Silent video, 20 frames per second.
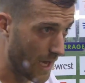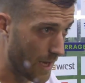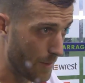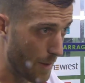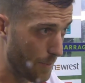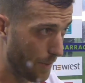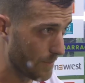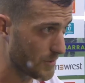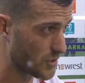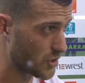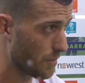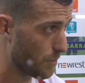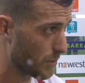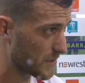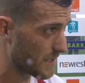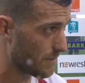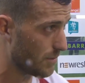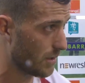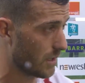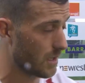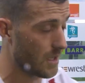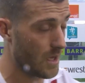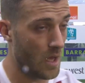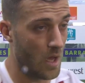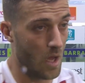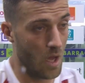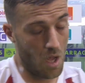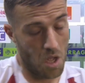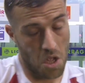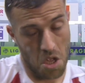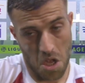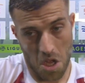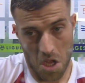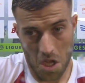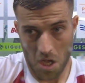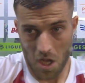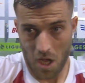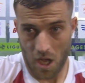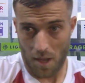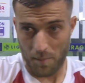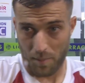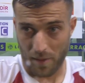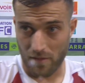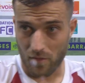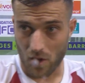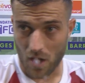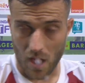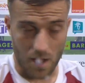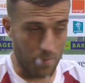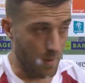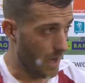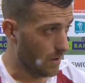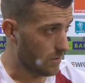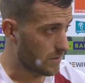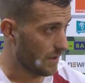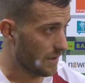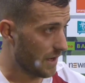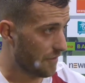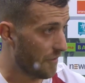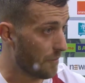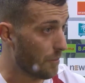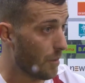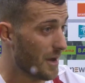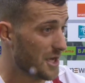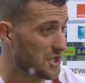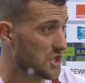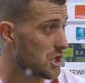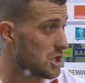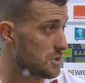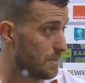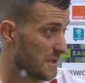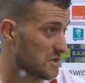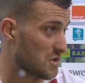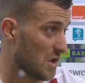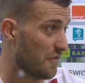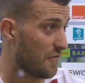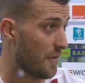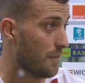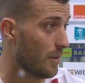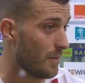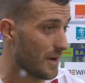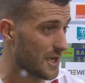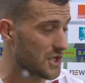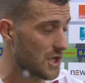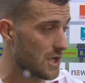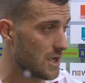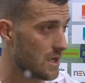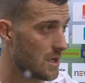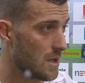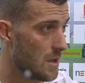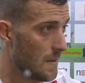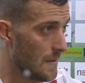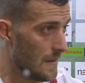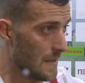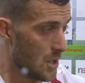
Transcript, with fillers: 3-0, it was always going to be difficult. But I think we played well.